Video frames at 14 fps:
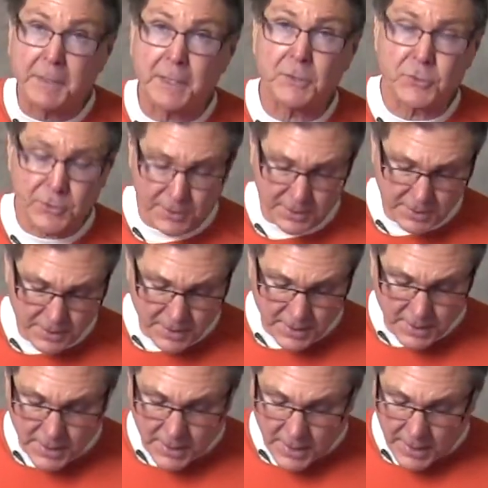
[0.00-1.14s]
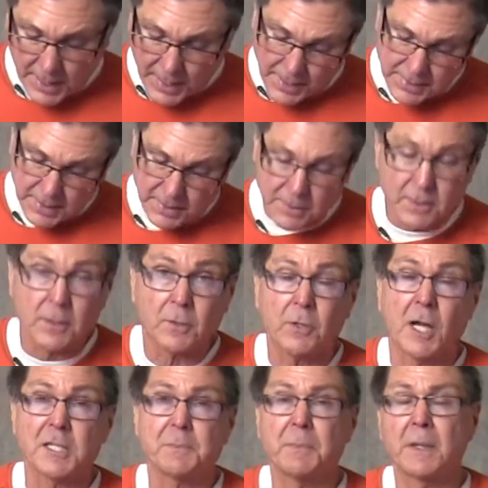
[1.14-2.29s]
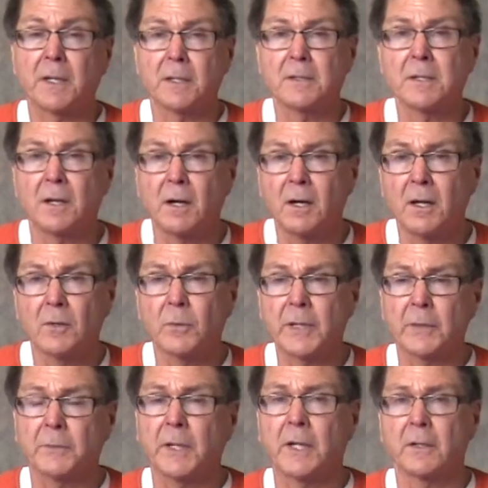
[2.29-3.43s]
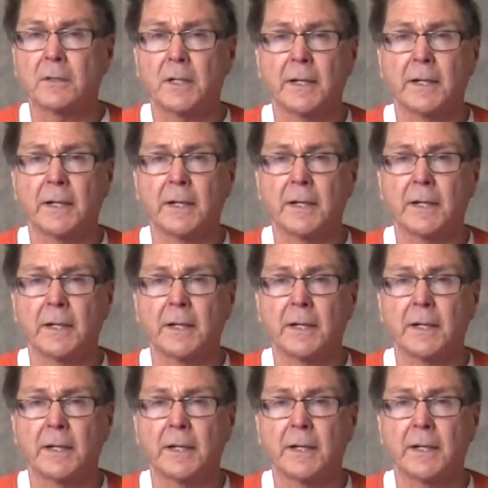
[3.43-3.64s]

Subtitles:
matched, and then crossband all the way around,